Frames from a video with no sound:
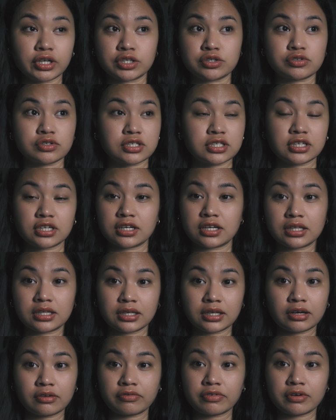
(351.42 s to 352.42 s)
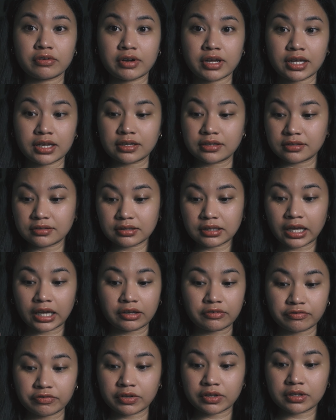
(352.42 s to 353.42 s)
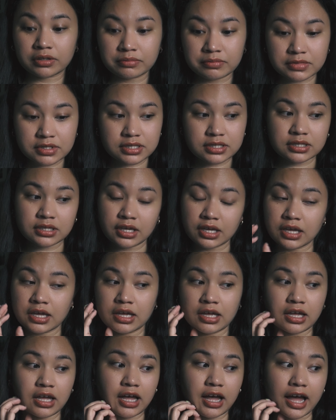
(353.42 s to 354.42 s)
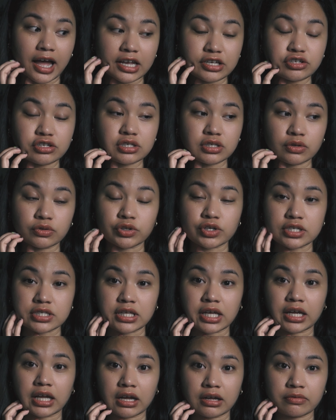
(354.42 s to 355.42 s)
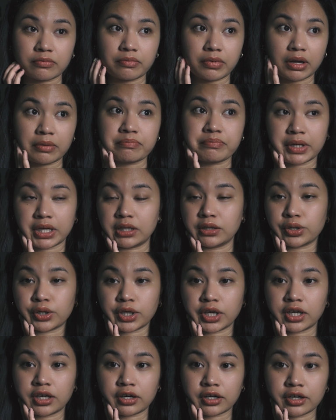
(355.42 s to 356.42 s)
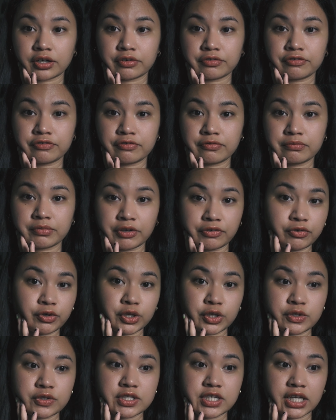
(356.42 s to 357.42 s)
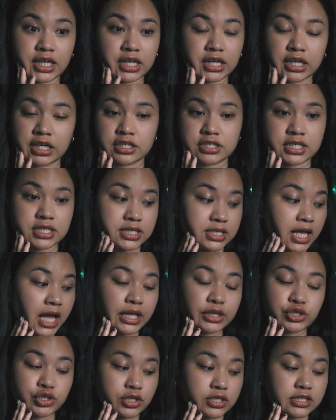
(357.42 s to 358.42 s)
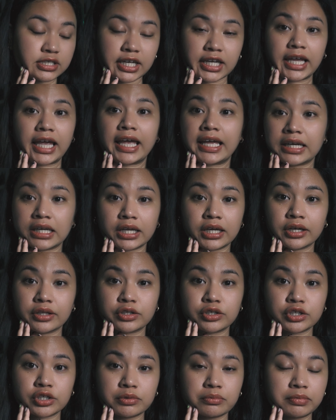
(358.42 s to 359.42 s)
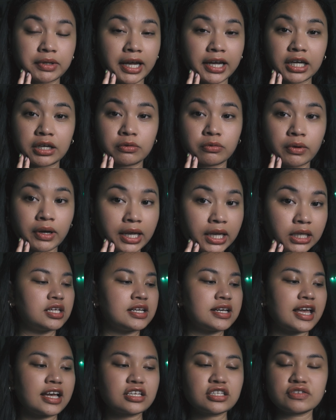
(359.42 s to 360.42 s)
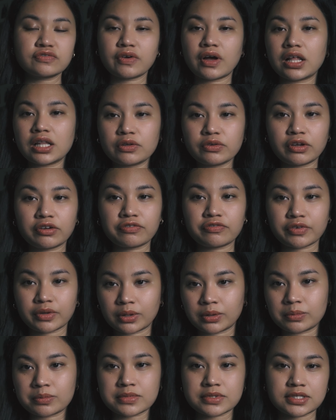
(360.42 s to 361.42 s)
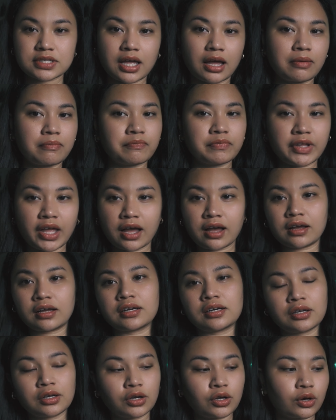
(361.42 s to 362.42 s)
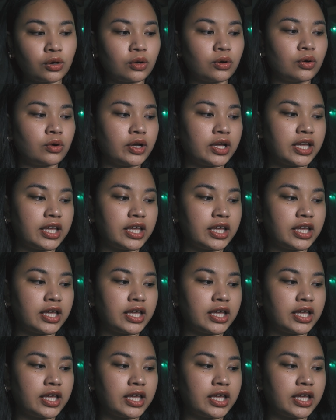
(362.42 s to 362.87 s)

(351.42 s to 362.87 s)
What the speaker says: interested in infrared like films. I just know there's like a big learning curve before using it because it's not just like any other black and white. The next following films, I'm not gonna go